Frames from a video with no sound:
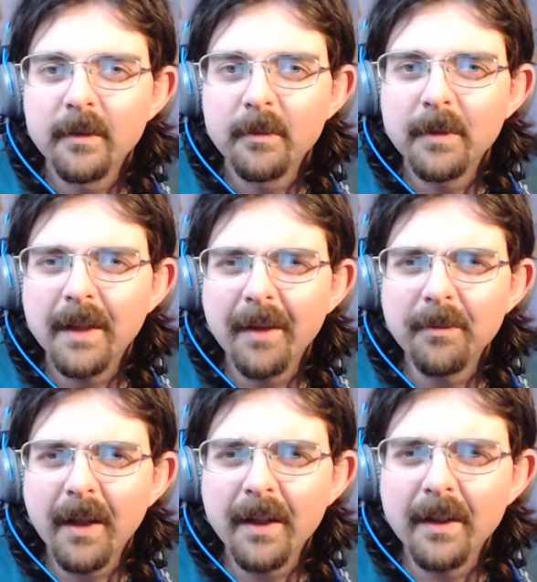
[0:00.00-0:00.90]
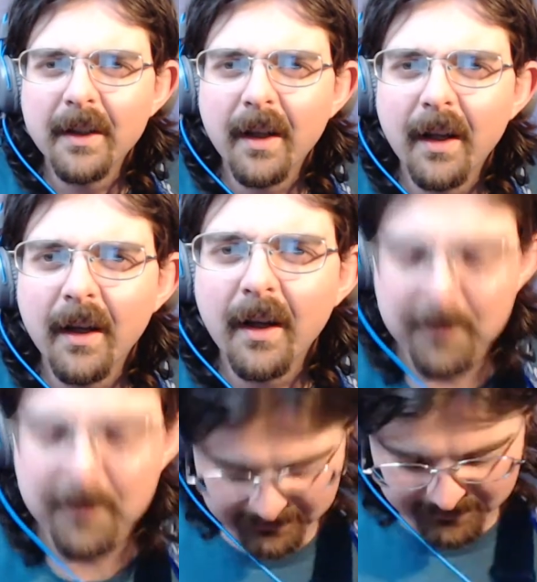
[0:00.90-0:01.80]
But yeah, I'm
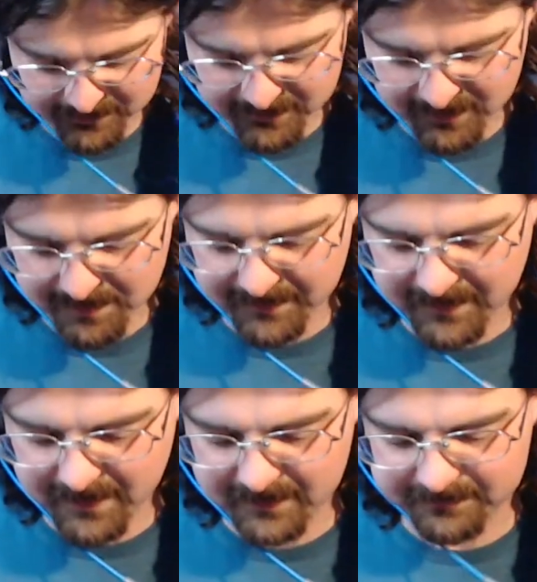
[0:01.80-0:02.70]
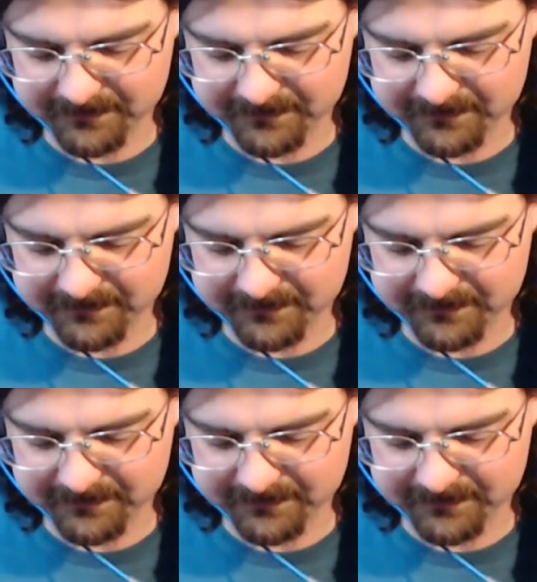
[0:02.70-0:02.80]
not so sure about that.